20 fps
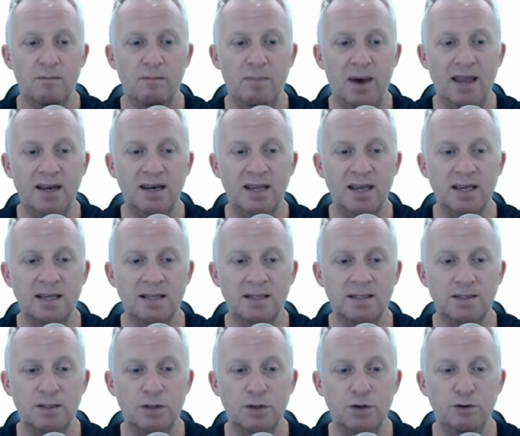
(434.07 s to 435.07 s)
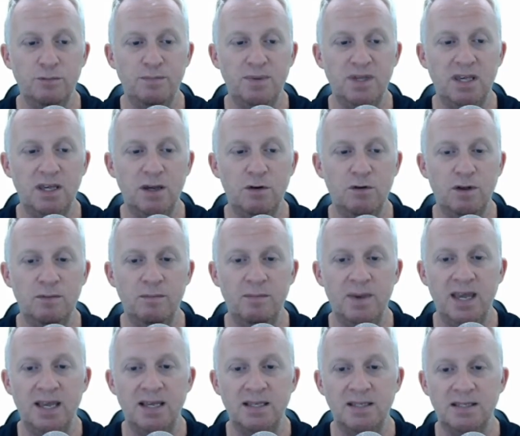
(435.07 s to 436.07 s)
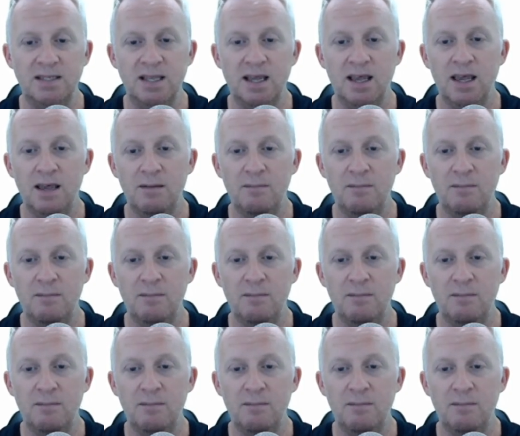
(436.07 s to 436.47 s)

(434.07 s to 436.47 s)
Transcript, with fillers: Binance, U B S, Coinbase,